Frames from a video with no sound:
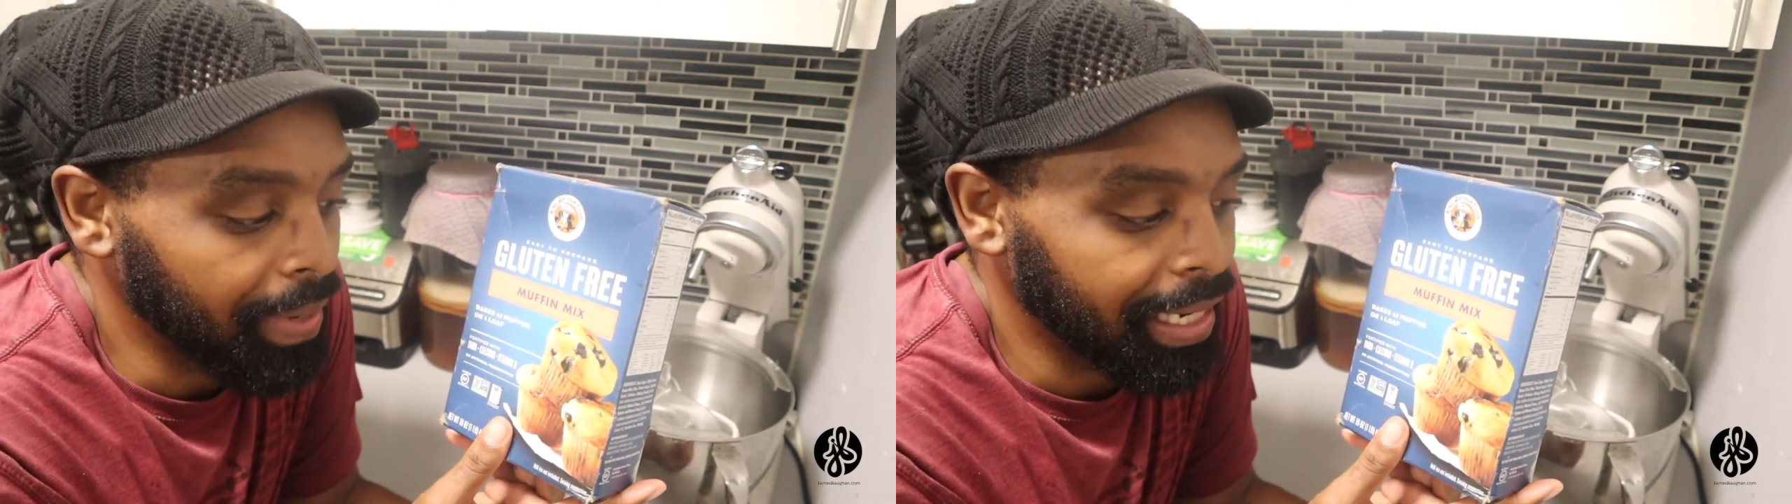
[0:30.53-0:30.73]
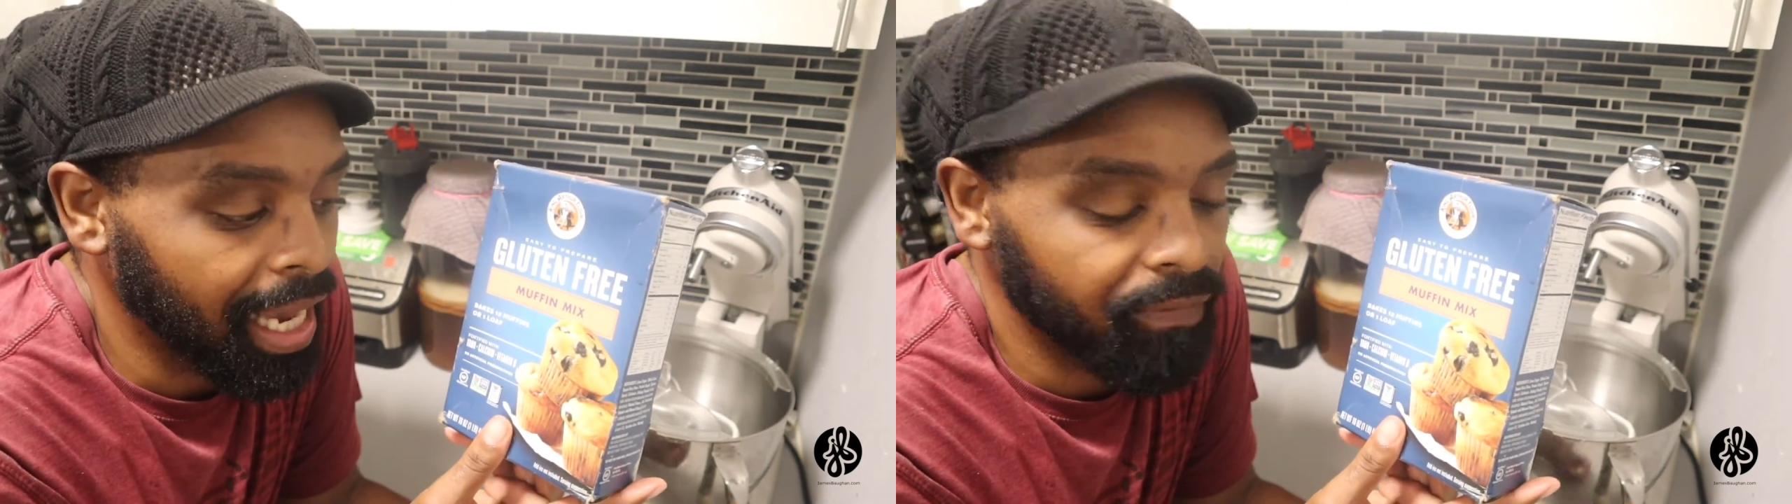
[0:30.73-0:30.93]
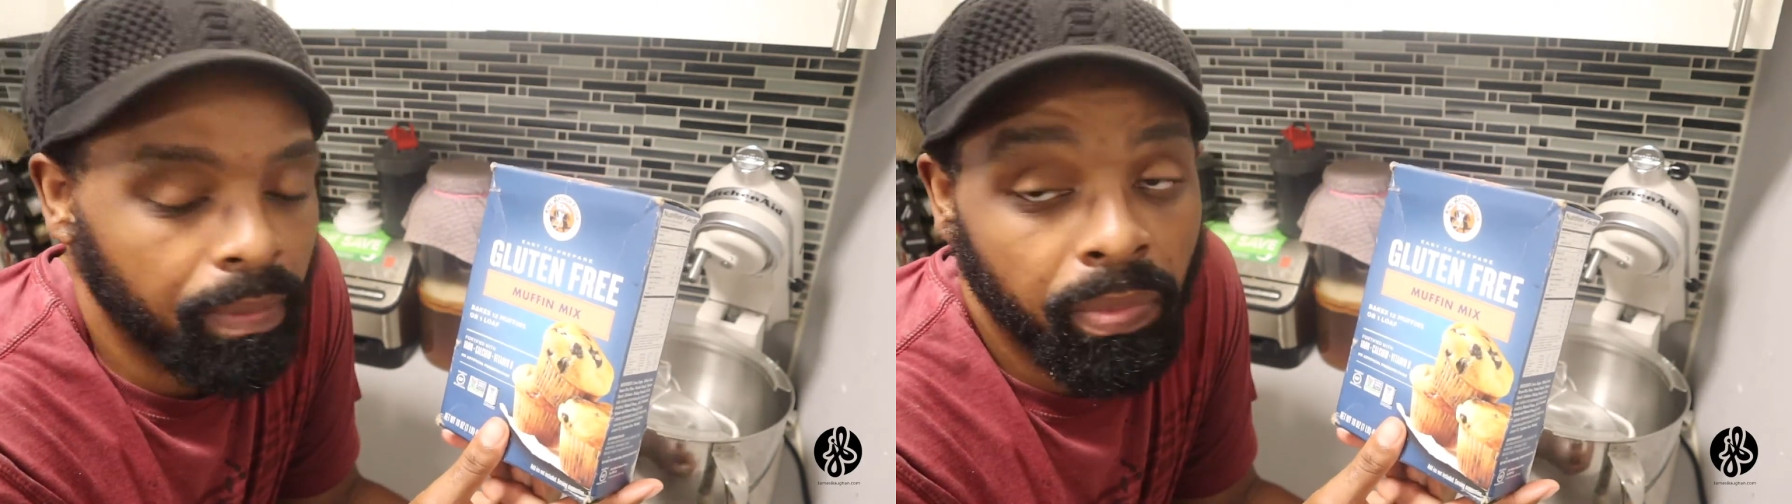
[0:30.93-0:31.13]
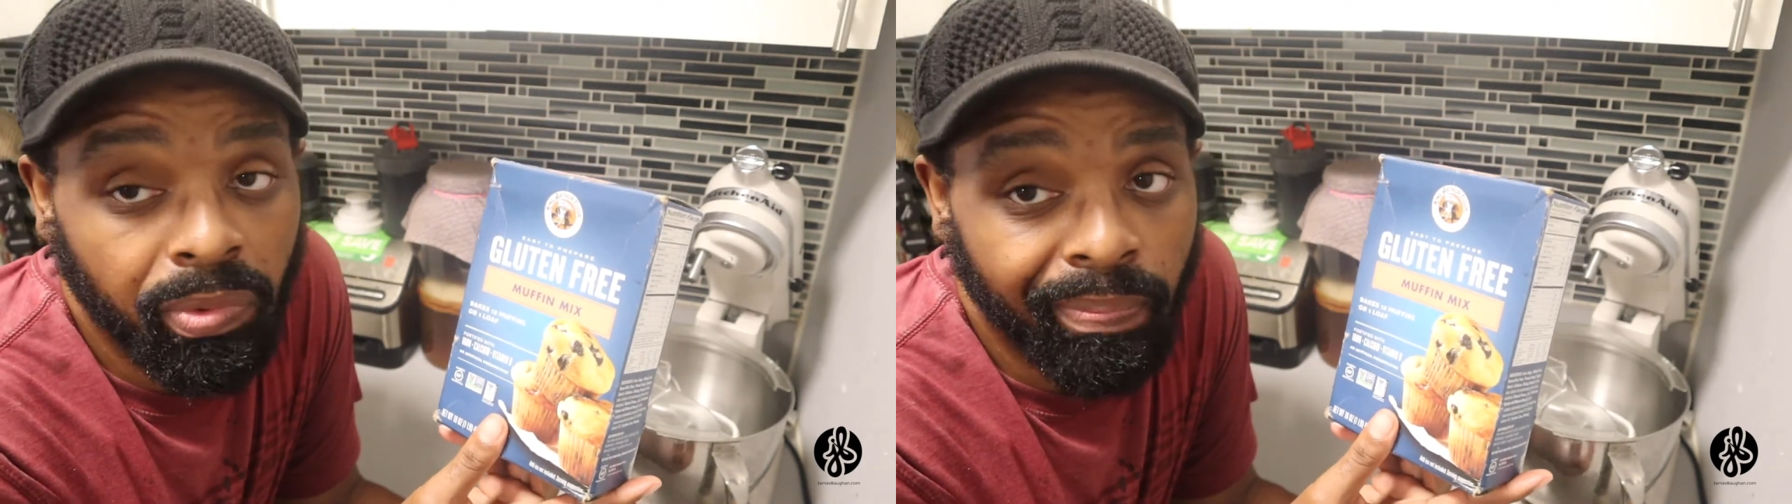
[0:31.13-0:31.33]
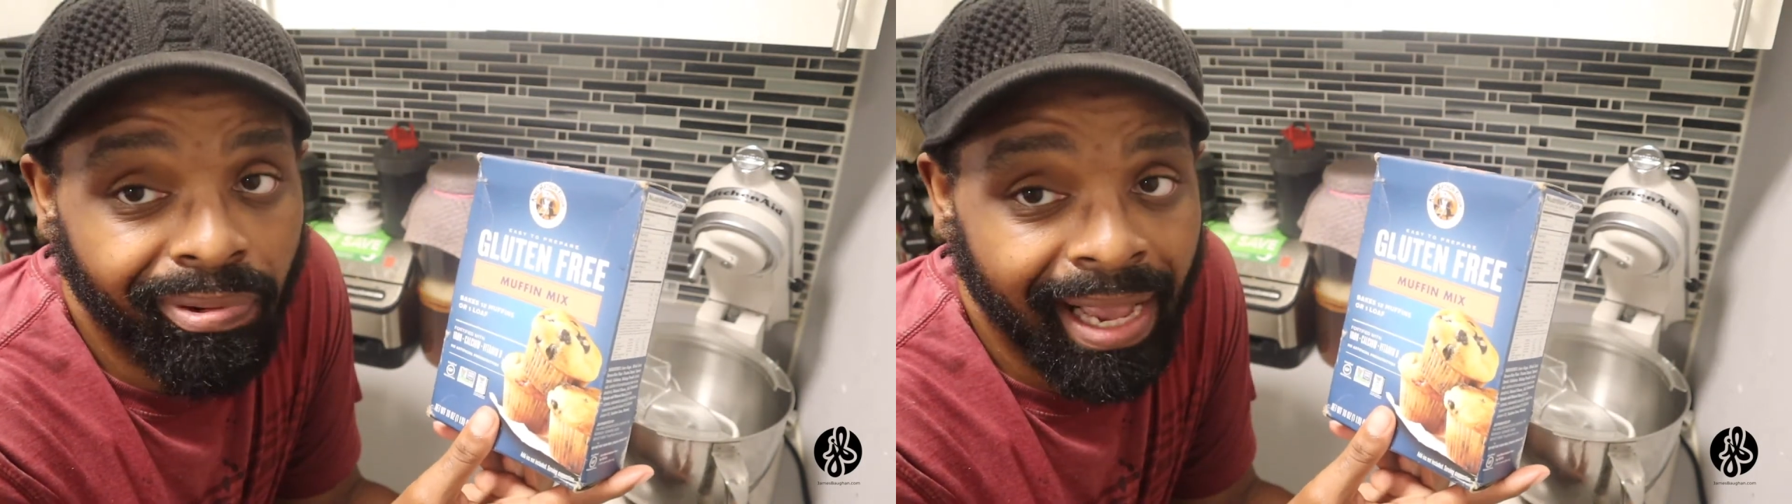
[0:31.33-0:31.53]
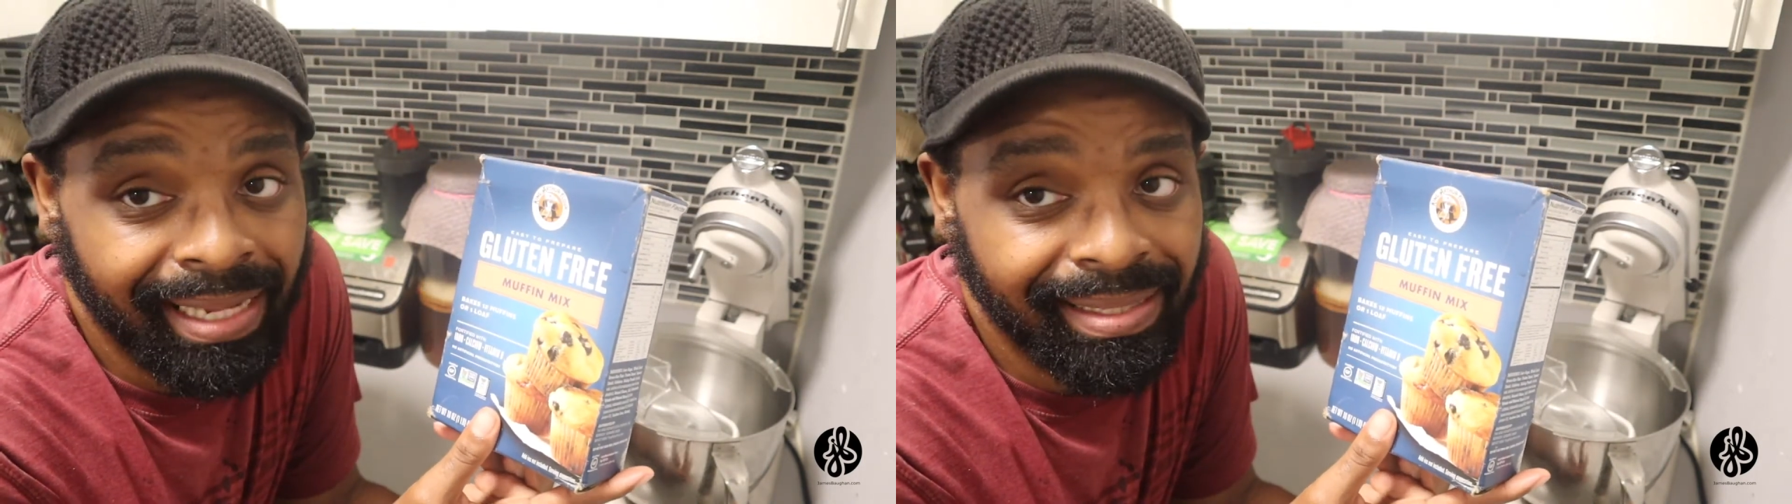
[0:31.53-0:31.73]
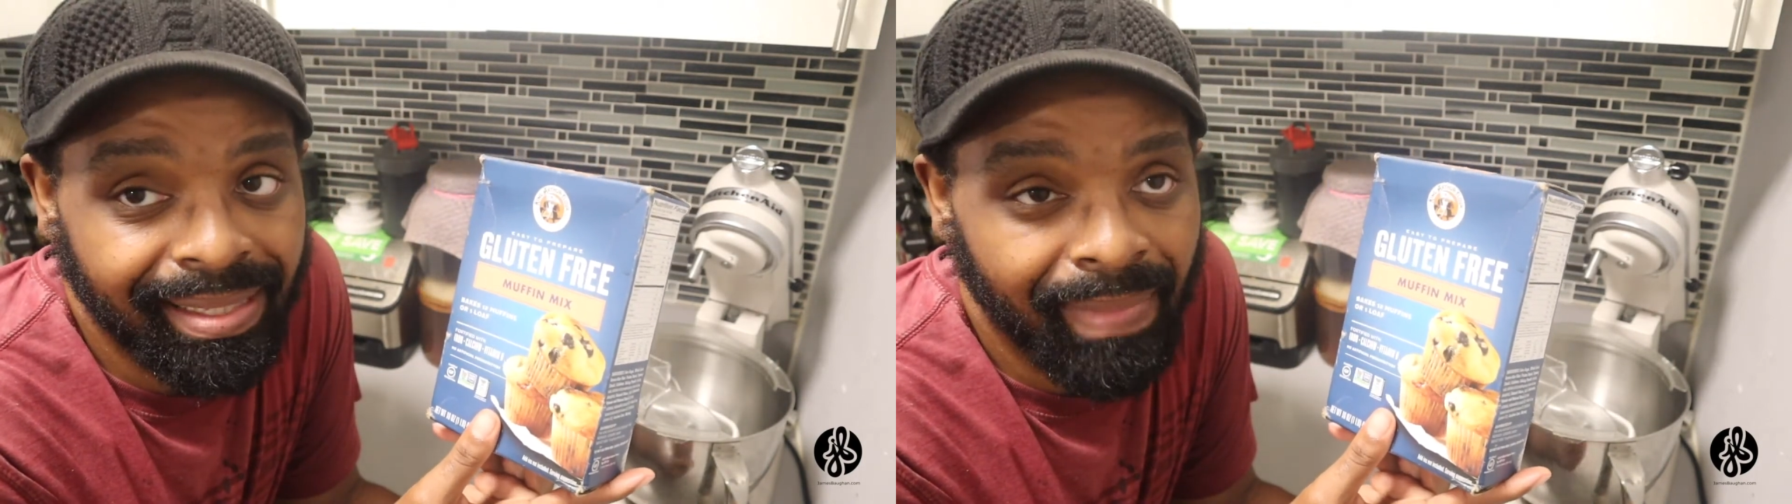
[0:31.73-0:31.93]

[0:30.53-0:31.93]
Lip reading: I can't remember the price.